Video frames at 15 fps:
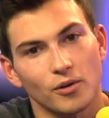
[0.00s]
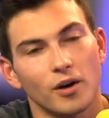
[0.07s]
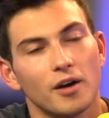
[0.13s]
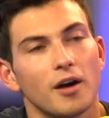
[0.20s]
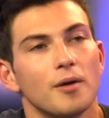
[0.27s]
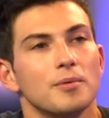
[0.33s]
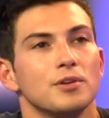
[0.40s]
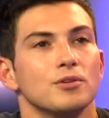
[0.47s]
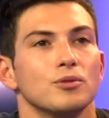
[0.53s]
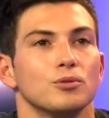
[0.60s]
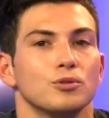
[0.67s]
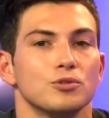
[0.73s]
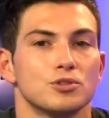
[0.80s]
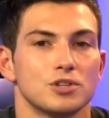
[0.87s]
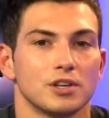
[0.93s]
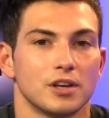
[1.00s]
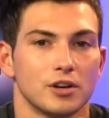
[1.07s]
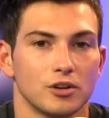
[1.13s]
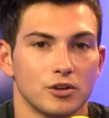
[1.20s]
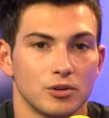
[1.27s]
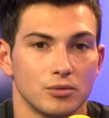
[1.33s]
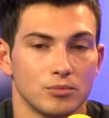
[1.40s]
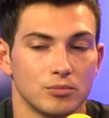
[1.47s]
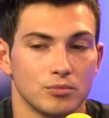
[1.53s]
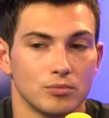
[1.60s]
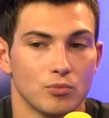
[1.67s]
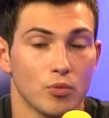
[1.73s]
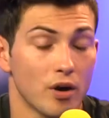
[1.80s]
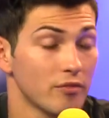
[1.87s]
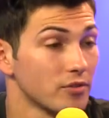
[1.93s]
I, I mean, you'll usually get a good
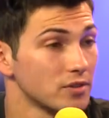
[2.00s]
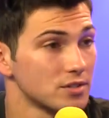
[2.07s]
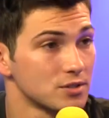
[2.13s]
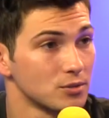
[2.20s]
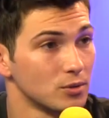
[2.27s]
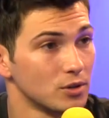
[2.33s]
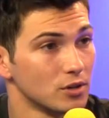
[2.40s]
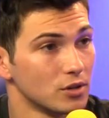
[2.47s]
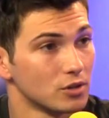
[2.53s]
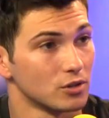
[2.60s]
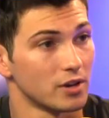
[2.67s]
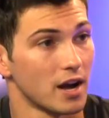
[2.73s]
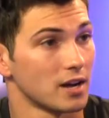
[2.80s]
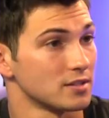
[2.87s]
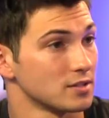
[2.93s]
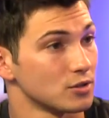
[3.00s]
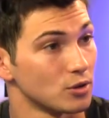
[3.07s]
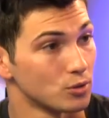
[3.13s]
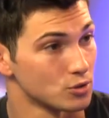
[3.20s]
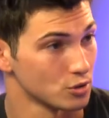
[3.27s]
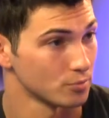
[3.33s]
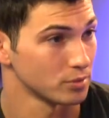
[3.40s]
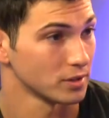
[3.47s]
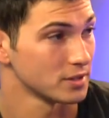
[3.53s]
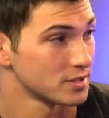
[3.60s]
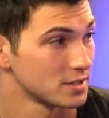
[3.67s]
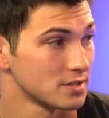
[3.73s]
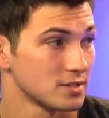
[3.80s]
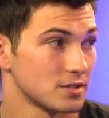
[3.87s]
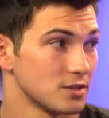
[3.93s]
reference to a, a good acting coach or
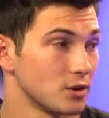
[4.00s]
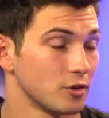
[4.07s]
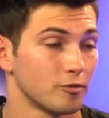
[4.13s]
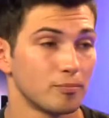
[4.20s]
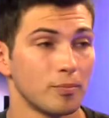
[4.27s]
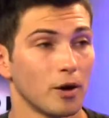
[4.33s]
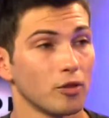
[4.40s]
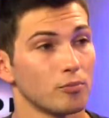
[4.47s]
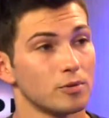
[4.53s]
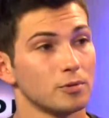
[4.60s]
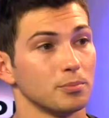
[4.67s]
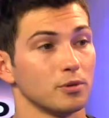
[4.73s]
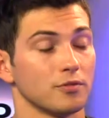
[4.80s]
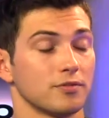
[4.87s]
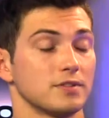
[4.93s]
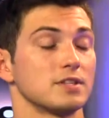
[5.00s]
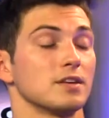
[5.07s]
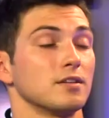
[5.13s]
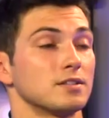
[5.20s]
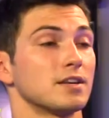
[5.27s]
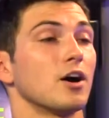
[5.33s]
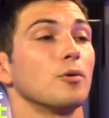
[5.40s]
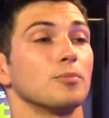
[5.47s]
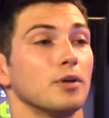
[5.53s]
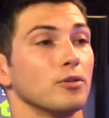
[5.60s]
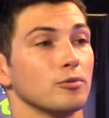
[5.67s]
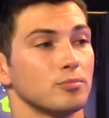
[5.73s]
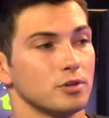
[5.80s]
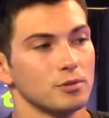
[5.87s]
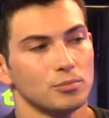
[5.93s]
places, you know, if other people, if it's, it's, helped other
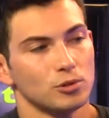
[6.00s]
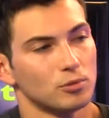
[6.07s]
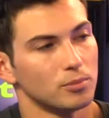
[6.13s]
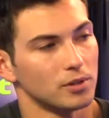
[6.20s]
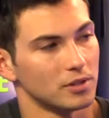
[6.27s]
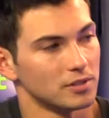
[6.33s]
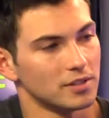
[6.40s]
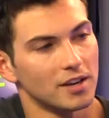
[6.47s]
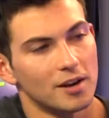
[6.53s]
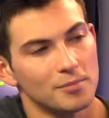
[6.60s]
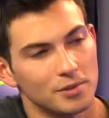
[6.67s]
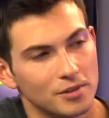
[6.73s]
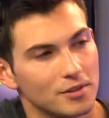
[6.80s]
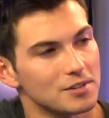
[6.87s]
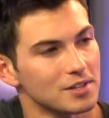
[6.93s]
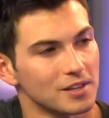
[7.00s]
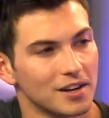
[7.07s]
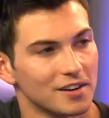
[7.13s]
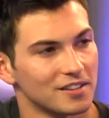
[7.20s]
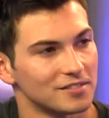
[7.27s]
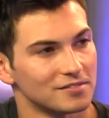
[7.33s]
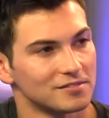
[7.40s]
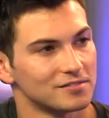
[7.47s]
people. But yeah, I mean, there's a lot of,